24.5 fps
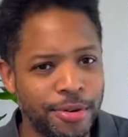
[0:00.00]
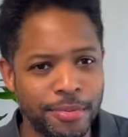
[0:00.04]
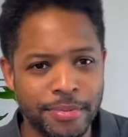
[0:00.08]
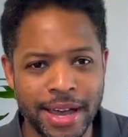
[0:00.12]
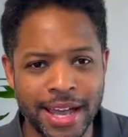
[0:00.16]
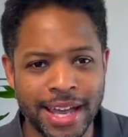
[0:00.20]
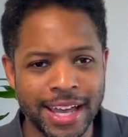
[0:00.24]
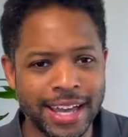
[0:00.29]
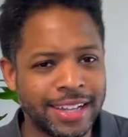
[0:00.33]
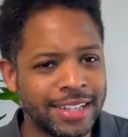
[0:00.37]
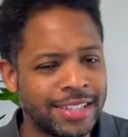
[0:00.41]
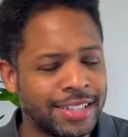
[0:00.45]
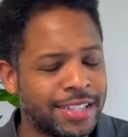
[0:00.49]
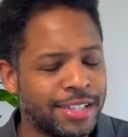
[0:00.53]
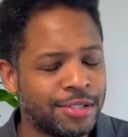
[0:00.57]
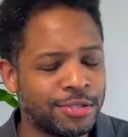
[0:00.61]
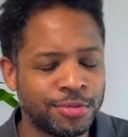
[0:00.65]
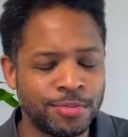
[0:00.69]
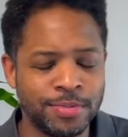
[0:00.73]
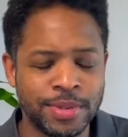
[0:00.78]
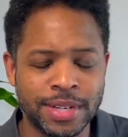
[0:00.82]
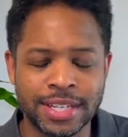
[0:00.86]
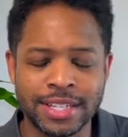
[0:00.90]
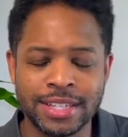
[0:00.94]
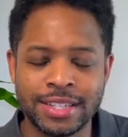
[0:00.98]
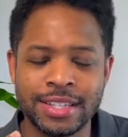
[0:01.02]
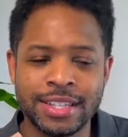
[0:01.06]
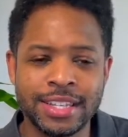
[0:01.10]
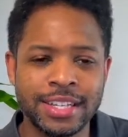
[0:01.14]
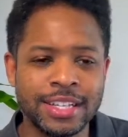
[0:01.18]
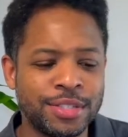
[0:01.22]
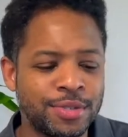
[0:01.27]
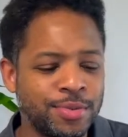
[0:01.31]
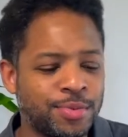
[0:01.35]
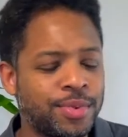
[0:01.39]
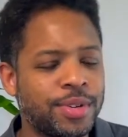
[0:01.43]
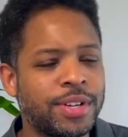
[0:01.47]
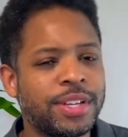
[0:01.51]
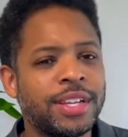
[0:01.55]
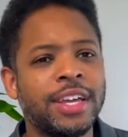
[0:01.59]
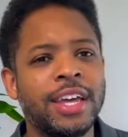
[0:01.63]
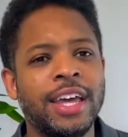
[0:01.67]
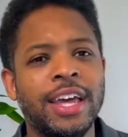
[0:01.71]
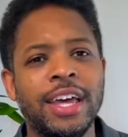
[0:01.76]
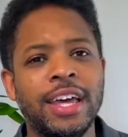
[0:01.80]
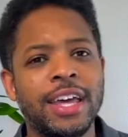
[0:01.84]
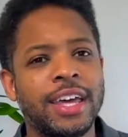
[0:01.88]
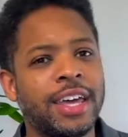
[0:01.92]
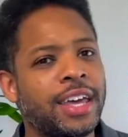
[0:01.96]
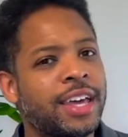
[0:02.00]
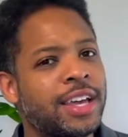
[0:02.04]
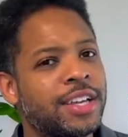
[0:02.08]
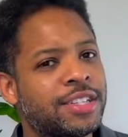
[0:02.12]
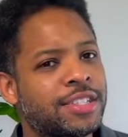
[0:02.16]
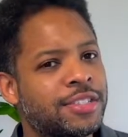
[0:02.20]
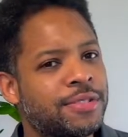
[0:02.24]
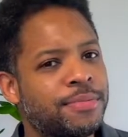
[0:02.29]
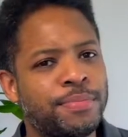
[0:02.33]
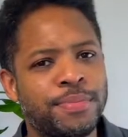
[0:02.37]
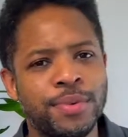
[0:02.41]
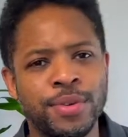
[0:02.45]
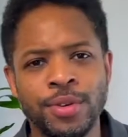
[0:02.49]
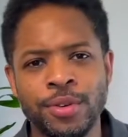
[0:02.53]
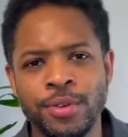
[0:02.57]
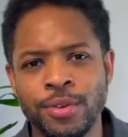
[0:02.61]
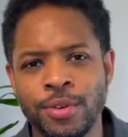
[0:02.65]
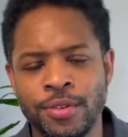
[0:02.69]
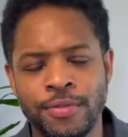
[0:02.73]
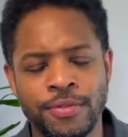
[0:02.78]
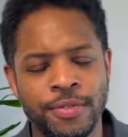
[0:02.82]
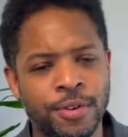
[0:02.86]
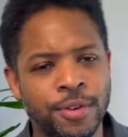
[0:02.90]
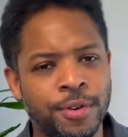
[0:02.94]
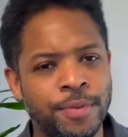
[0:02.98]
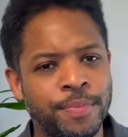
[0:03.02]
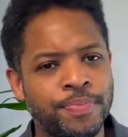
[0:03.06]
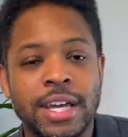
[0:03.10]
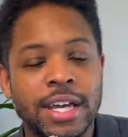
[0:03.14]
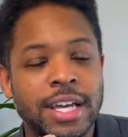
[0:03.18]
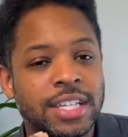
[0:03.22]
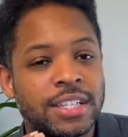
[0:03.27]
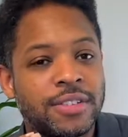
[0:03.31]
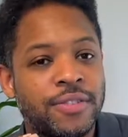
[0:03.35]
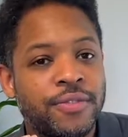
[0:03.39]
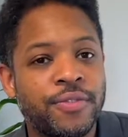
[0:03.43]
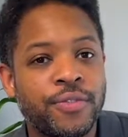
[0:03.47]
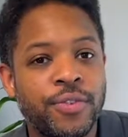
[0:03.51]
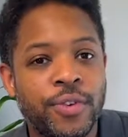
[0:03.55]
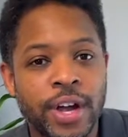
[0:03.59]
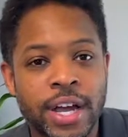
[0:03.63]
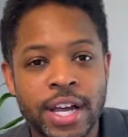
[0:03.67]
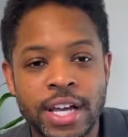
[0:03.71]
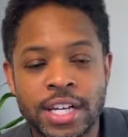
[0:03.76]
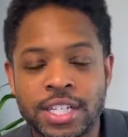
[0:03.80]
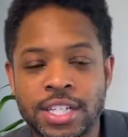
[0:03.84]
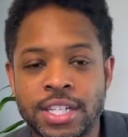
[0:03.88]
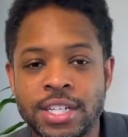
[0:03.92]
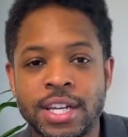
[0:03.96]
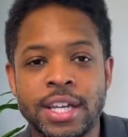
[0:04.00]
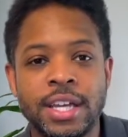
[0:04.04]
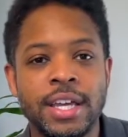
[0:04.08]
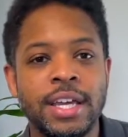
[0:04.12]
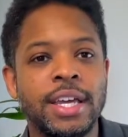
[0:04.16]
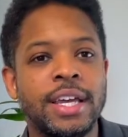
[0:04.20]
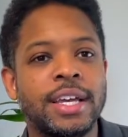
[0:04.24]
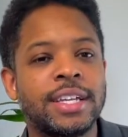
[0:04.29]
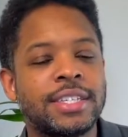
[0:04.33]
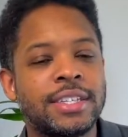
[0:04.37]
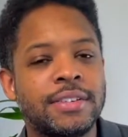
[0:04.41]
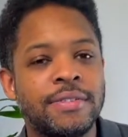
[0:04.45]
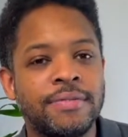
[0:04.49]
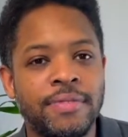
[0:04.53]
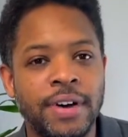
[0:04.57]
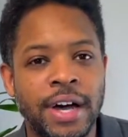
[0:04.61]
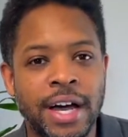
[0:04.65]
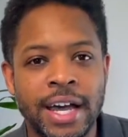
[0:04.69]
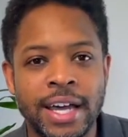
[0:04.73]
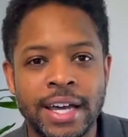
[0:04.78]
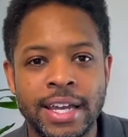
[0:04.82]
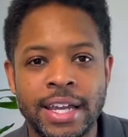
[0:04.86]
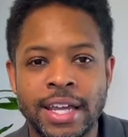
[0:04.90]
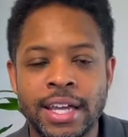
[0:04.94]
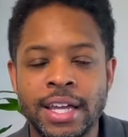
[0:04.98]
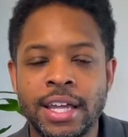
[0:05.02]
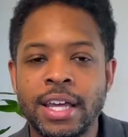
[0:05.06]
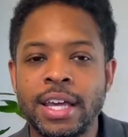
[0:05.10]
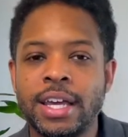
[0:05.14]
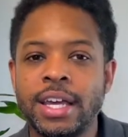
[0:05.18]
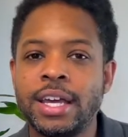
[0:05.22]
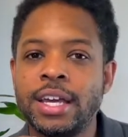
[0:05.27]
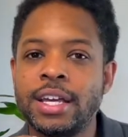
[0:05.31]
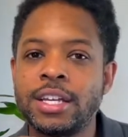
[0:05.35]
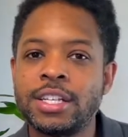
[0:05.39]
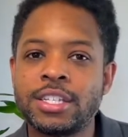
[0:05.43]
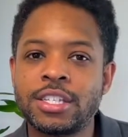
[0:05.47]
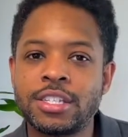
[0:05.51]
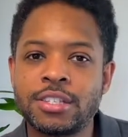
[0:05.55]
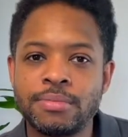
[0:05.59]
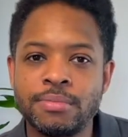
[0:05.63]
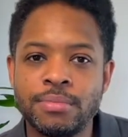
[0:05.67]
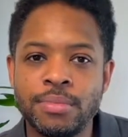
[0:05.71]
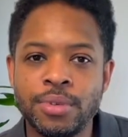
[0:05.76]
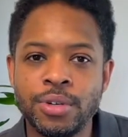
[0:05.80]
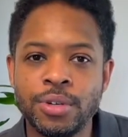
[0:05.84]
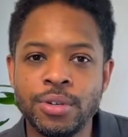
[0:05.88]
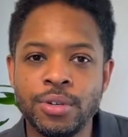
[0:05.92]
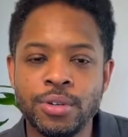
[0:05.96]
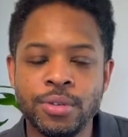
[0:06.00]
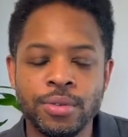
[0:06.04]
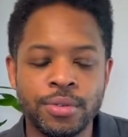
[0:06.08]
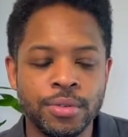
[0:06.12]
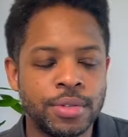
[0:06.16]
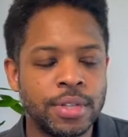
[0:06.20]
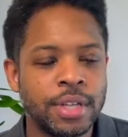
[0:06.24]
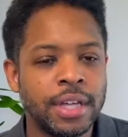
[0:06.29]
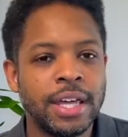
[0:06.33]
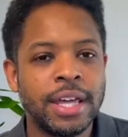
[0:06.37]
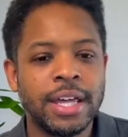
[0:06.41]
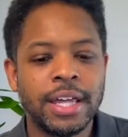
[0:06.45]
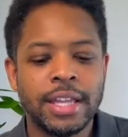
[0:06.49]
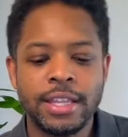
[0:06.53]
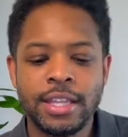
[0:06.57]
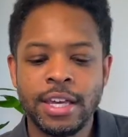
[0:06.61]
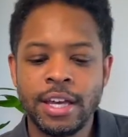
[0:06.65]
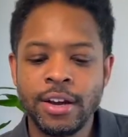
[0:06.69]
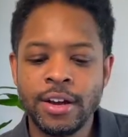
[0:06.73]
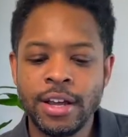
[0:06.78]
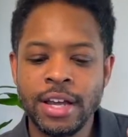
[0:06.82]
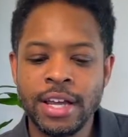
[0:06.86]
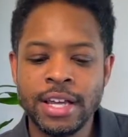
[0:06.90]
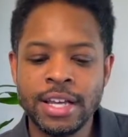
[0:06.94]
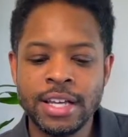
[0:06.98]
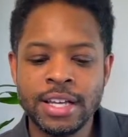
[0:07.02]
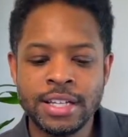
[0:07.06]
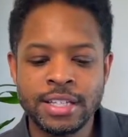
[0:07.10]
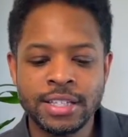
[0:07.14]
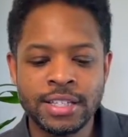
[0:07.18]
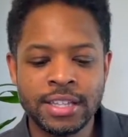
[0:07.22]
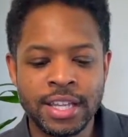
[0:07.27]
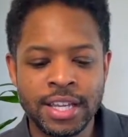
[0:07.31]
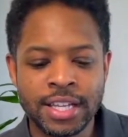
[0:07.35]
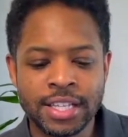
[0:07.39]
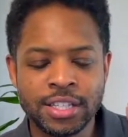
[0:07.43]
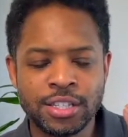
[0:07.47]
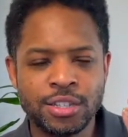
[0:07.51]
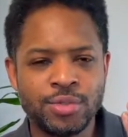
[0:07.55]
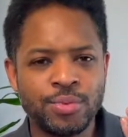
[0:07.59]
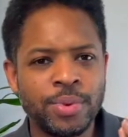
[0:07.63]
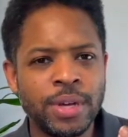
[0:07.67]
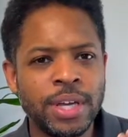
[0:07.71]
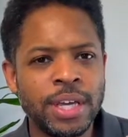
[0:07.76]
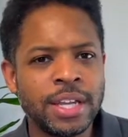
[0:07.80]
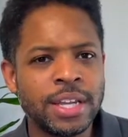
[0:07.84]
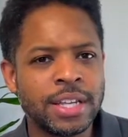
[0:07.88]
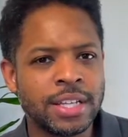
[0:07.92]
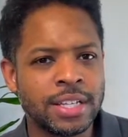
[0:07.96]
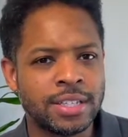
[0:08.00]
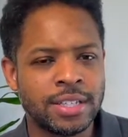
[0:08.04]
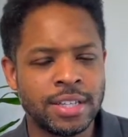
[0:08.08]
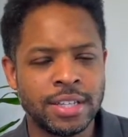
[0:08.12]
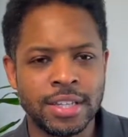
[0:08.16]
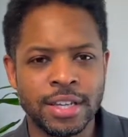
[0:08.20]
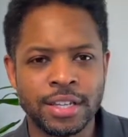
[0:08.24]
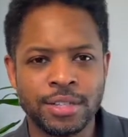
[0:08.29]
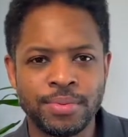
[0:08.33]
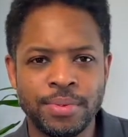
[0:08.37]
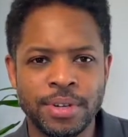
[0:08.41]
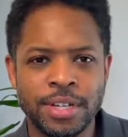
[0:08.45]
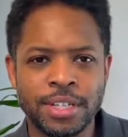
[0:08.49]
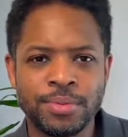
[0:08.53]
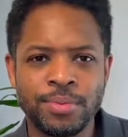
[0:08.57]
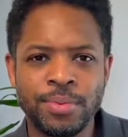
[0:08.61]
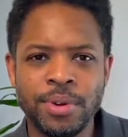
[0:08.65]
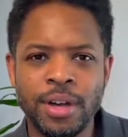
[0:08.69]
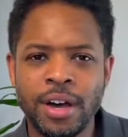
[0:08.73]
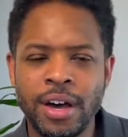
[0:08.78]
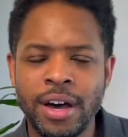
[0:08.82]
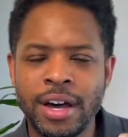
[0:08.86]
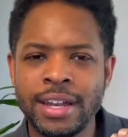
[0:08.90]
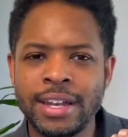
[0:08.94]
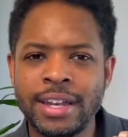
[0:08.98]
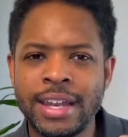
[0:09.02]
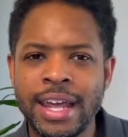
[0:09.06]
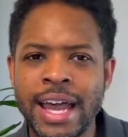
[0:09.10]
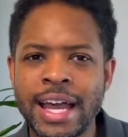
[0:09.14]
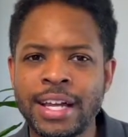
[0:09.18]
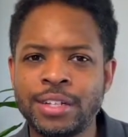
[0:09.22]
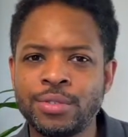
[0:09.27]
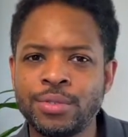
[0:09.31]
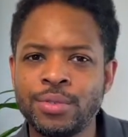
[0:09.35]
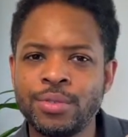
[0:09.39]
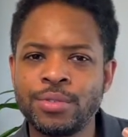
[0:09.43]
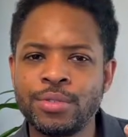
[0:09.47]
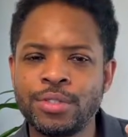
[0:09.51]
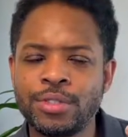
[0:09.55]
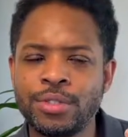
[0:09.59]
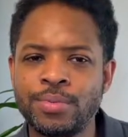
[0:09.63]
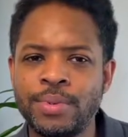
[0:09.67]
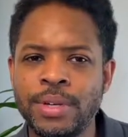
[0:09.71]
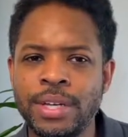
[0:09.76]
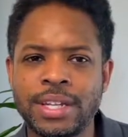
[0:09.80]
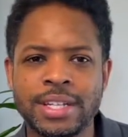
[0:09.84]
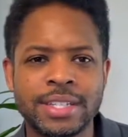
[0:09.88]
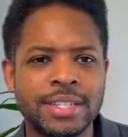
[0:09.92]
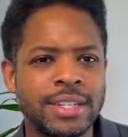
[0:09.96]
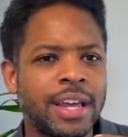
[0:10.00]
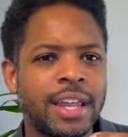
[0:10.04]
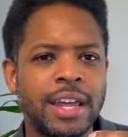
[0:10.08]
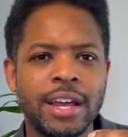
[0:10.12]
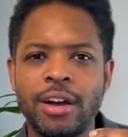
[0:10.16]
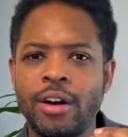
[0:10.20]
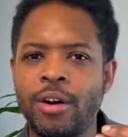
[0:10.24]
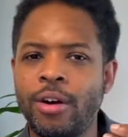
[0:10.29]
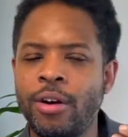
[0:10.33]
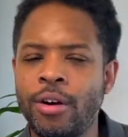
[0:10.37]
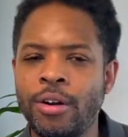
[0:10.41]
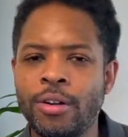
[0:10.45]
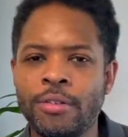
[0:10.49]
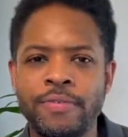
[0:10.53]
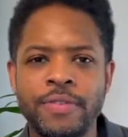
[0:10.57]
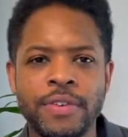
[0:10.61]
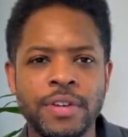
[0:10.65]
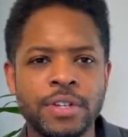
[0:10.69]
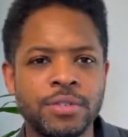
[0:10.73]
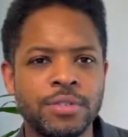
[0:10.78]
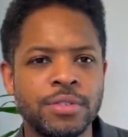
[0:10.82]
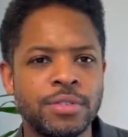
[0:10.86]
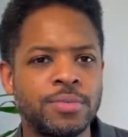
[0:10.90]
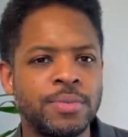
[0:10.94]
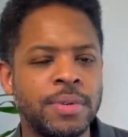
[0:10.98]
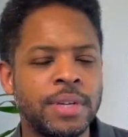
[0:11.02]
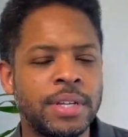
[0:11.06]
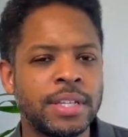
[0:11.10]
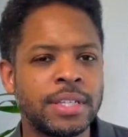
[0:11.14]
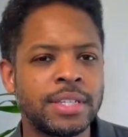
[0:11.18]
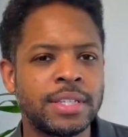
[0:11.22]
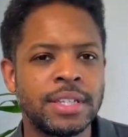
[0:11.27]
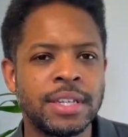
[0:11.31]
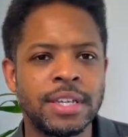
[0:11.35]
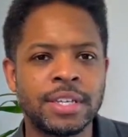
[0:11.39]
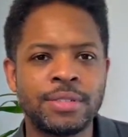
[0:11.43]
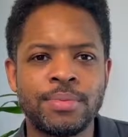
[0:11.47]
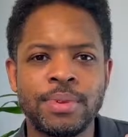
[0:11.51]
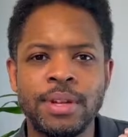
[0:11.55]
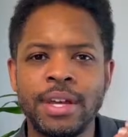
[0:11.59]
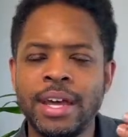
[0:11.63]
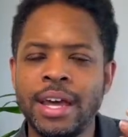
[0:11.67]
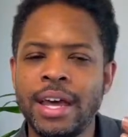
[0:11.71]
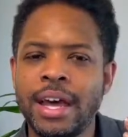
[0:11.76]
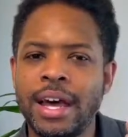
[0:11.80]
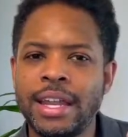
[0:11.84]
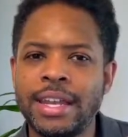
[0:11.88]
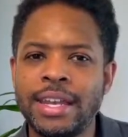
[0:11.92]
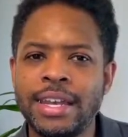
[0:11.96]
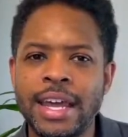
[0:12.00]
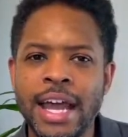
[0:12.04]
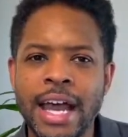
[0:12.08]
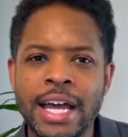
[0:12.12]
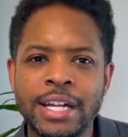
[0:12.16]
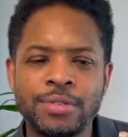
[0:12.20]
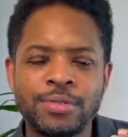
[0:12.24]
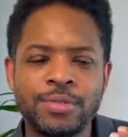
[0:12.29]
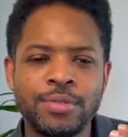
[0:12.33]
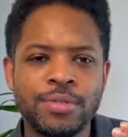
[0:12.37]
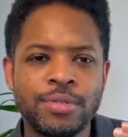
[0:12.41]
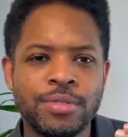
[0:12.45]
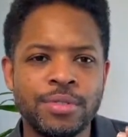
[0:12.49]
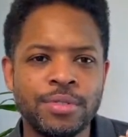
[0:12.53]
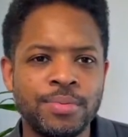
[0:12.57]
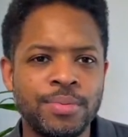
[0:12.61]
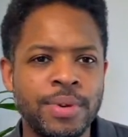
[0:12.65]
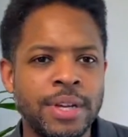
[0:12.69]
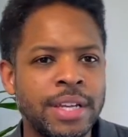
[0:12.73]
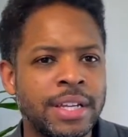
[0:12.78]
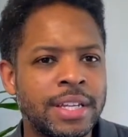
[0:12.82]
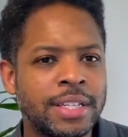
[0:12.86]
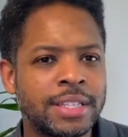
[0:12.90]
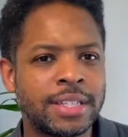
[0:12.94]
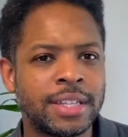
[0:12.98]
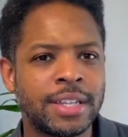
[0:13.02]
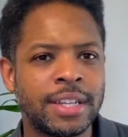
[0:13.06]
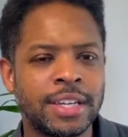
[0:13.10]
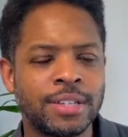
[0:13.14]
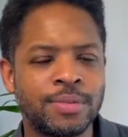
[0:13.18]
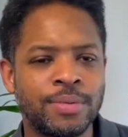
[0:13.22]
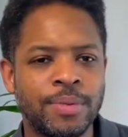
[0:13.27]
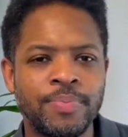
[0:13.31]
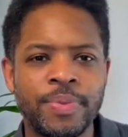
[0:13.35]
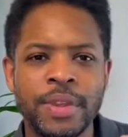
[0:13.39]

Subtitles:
back into this one because this one is beautiful. It's fresh. It's inviting. It's smooth. There is this sweetness to this one as well, a natural sweetness, not like an artificial sweetness to this one, a natural sweetness to this one.